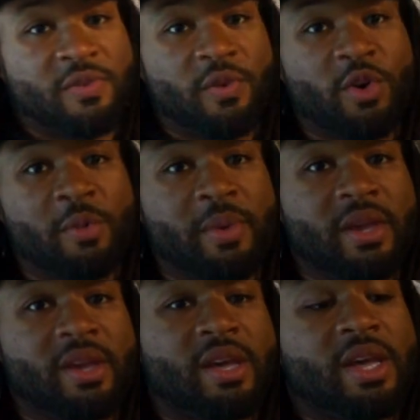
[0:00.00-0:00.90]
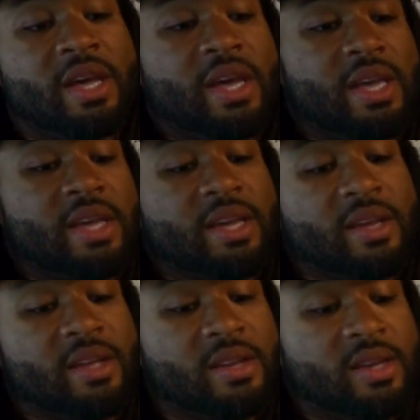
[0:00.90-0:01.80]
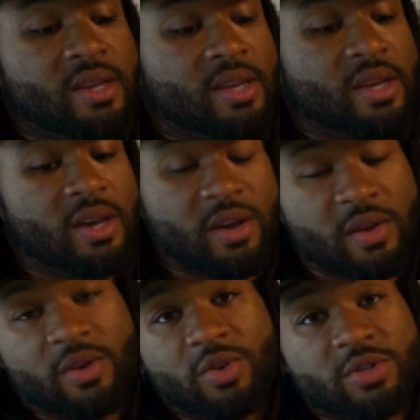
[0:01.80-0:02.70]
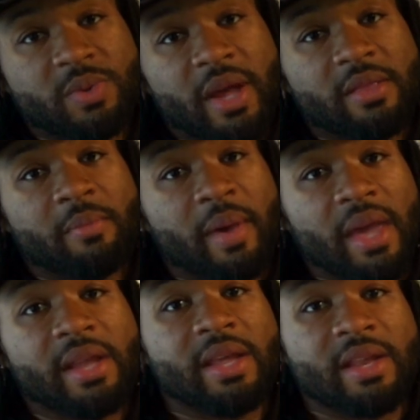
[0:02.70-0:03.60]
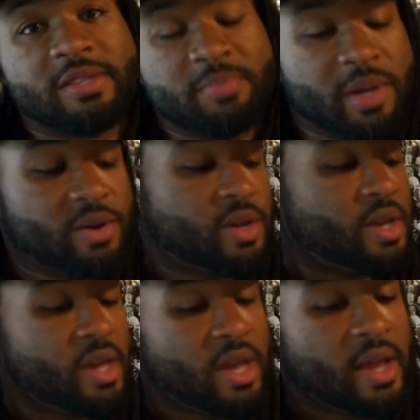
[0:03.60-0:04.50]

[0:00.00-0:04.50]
for me, and of course without the bang that exploded,